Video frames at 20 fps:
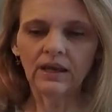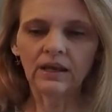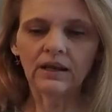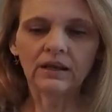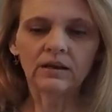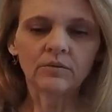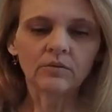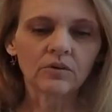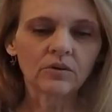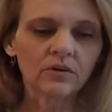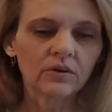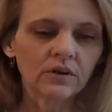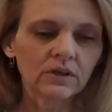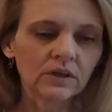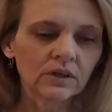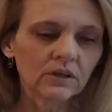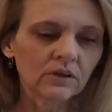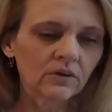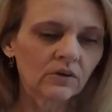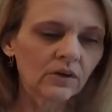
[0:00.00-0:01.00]
And I'm going
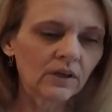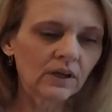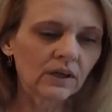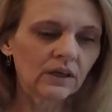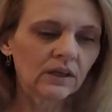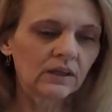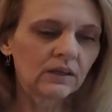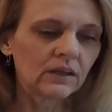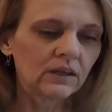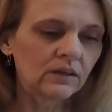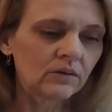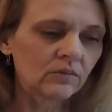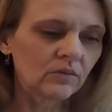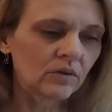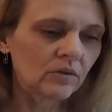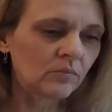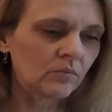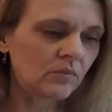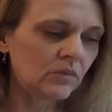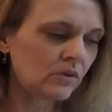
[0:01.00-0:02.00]
to go ahead and
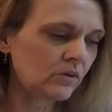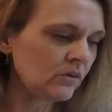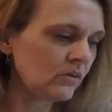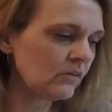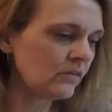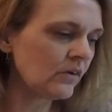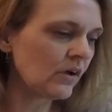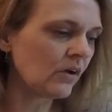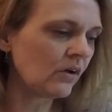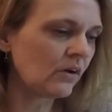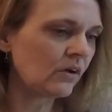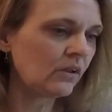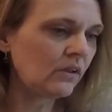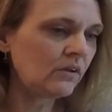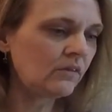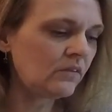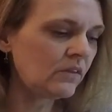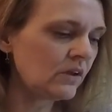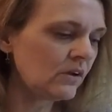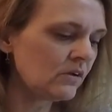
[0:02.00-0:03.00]
remove all
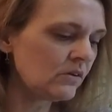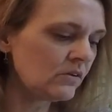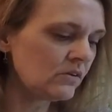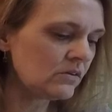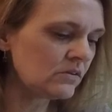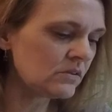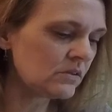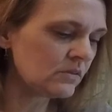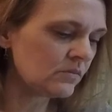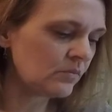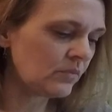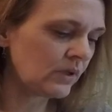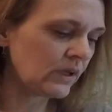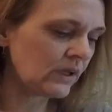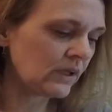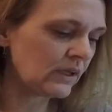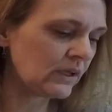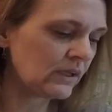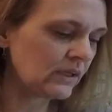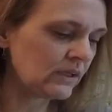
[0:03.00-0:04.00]
of those
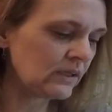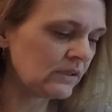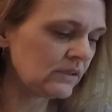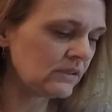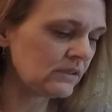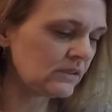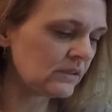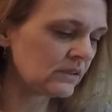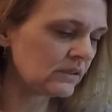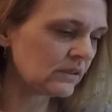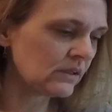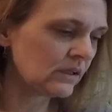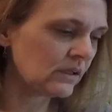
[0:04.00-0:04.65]
pins.